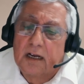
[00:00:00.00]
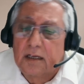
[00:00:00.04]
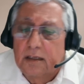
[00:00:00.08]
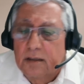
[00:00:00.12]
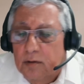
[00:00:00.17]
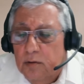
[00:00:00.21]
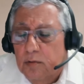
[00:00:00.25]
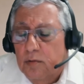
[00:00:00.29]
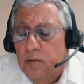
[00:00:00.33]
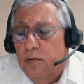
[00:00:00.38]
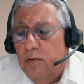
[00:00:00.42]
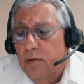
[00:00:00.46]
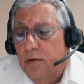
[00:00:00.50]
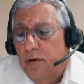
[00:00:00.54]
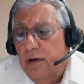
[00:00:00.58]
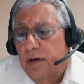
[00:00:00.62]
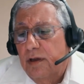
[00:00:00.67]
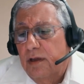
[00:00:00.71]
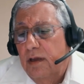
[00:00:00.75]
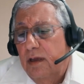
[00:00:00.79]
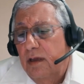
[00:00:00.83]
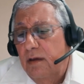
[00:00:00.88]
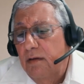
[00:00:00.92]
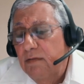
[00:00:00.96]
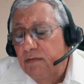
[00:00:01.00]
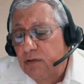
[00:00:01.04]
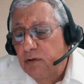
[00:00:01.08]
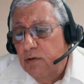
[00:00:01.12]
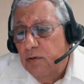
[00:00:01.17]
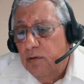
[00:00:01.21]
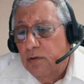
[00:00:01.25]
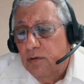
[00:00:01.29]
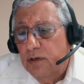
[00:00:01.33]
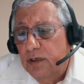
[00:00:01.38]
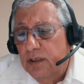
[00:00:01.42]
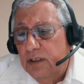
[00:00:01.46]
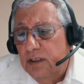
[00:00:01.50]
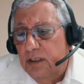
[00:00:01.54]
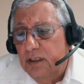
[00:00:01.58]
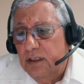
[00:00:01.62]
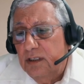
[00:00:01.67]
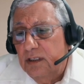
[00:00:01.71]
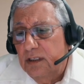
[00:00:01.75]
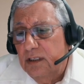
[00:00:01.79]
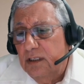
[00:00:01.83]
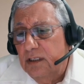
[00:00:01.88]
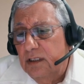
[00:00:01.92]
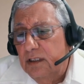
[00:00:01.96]
to give you
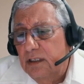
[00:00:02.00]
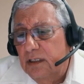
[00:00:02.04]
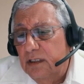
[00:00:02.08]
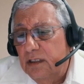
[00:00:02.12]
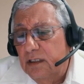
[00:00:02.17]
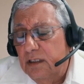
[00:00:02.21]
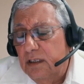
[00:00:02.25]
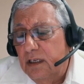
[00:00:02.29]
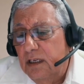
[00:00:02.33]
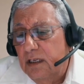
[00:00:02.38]
a